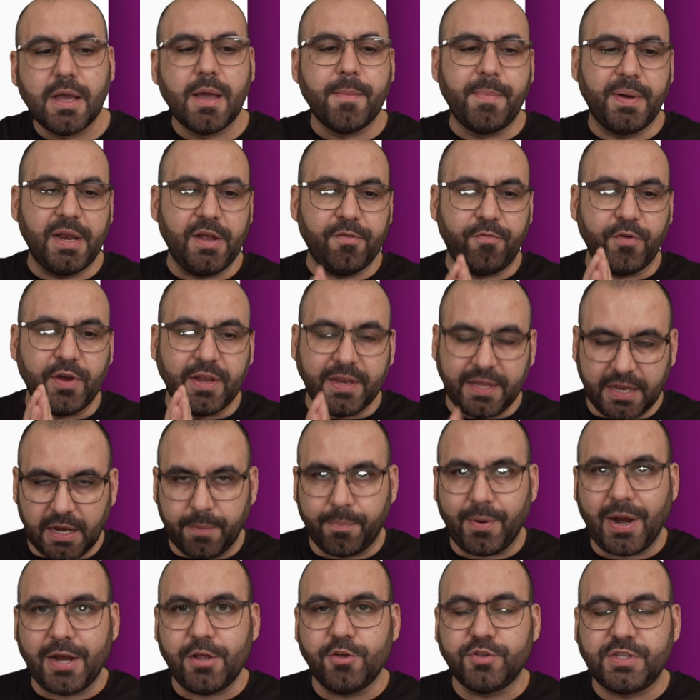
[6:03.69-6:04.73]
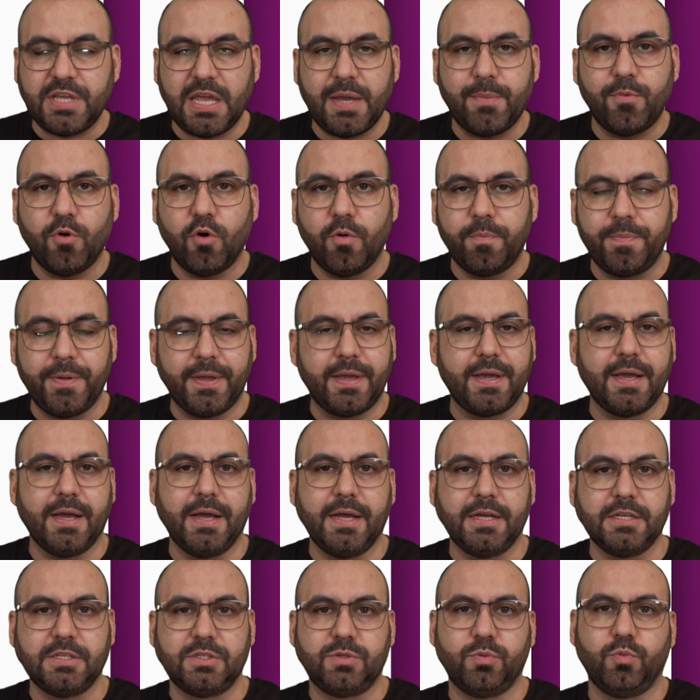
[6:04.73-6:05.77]
But if we need a brand new table
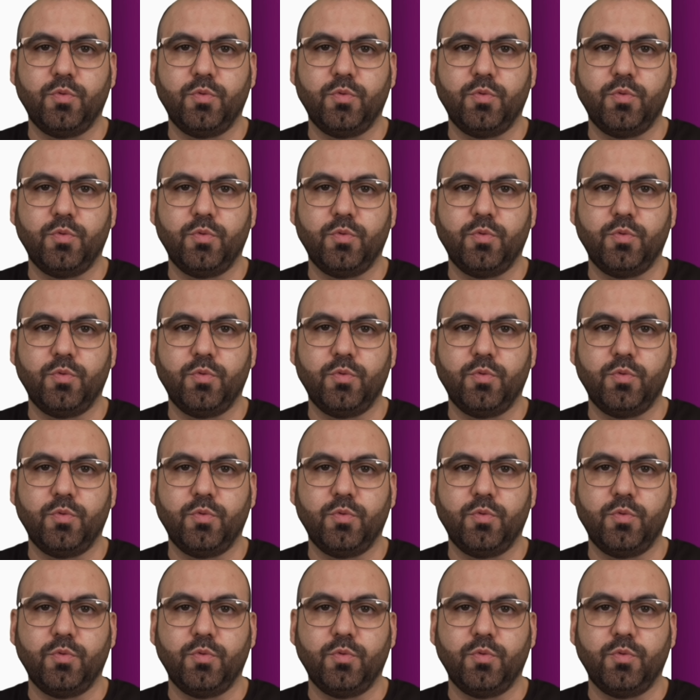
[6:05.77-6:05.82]
because